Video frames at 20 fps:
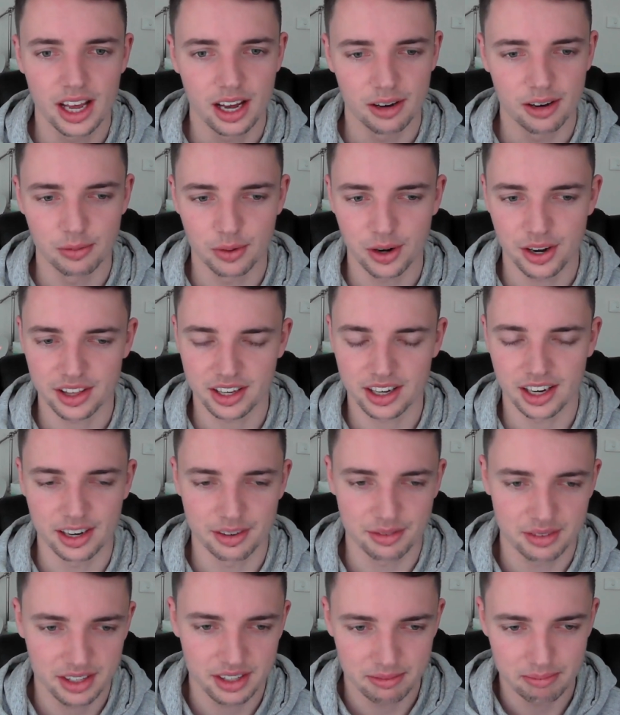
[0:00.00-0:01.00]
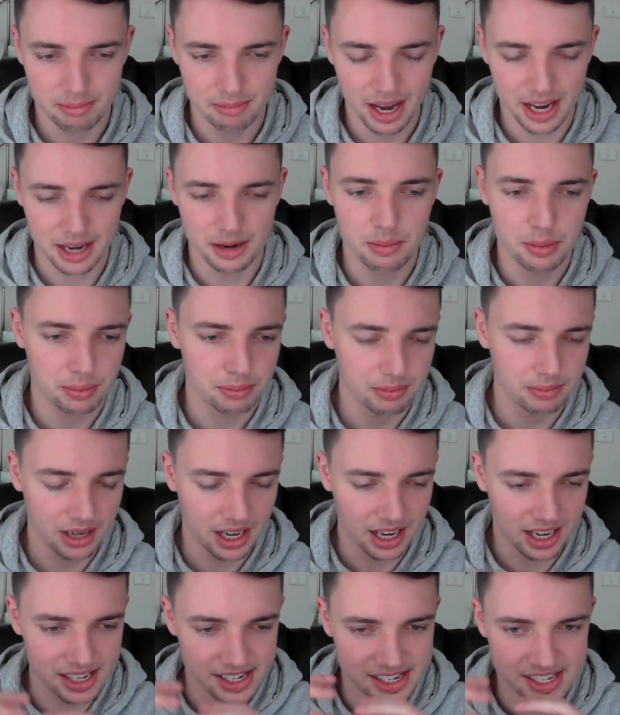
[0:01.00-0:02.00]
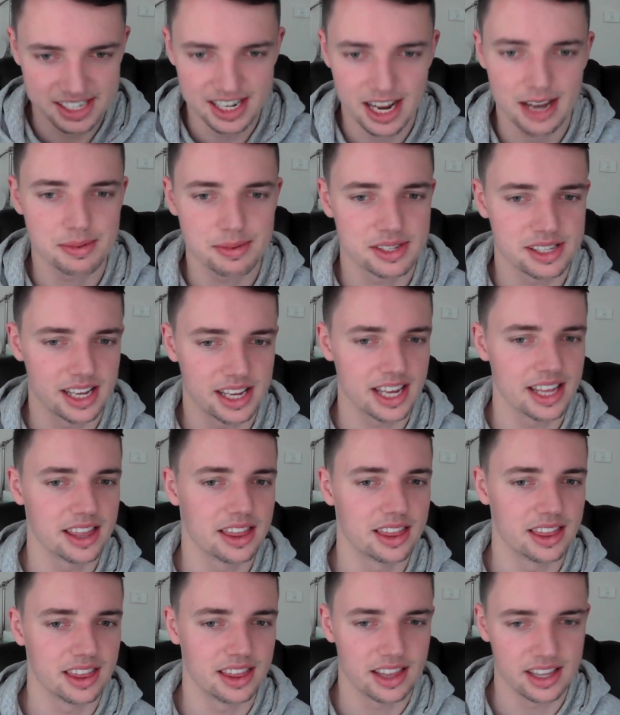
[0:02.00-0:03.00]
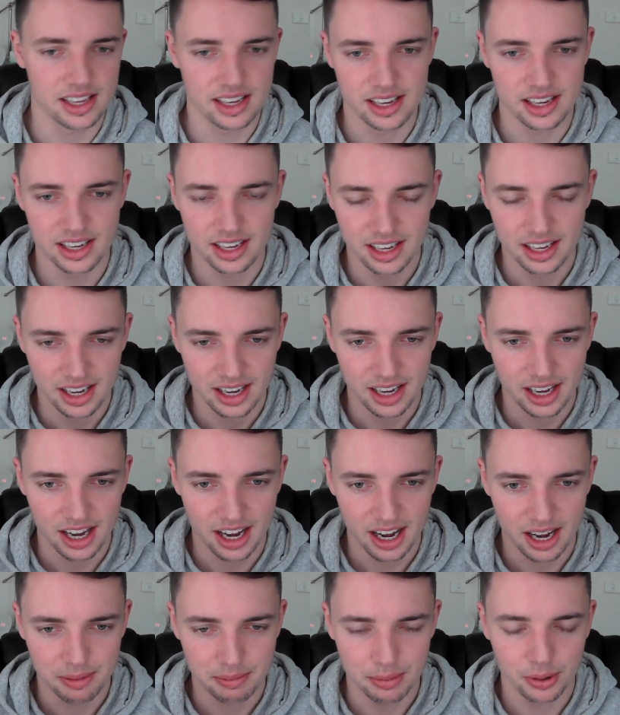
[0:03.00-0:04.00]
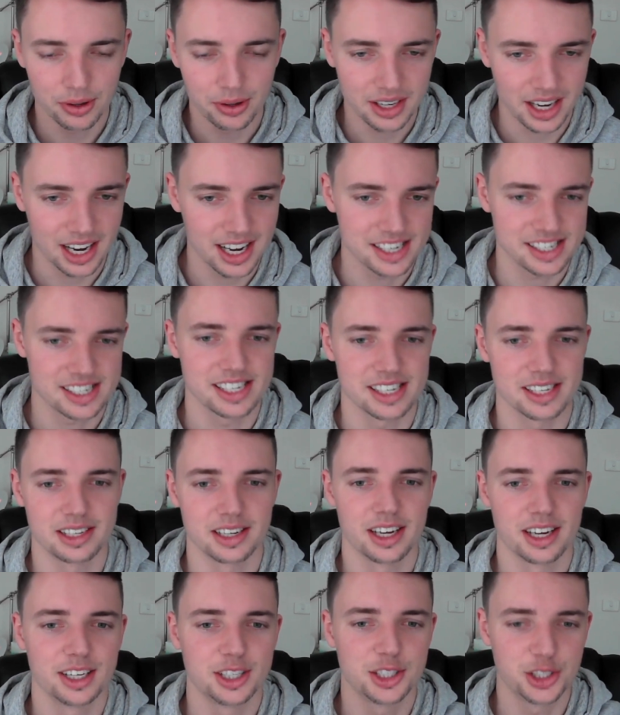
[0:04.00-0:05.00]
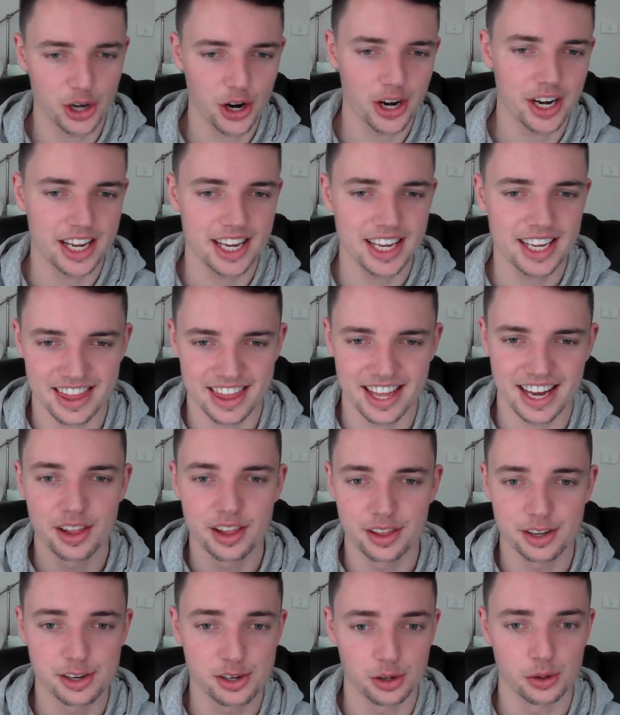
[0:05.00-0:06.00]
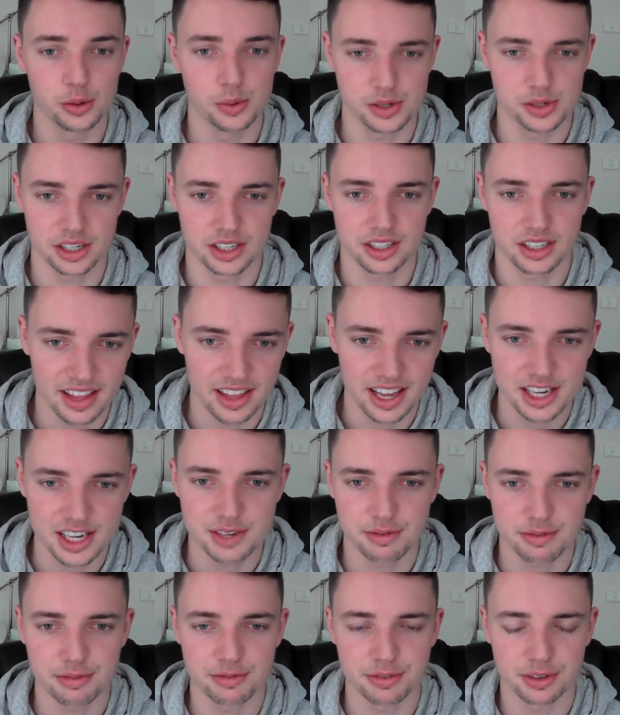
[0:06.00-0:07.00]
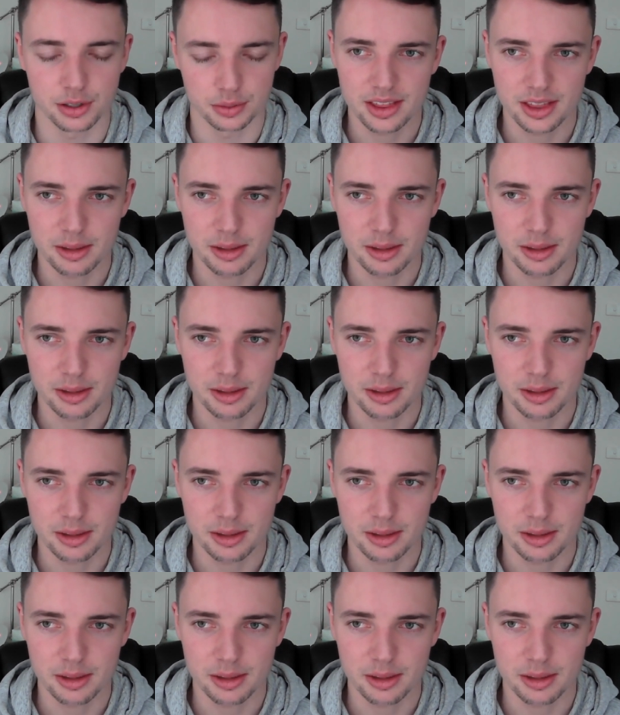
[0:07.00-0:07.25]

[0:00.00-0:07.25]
and what are the kind of main steps in the podcasting journey that the tools are there to fulfill.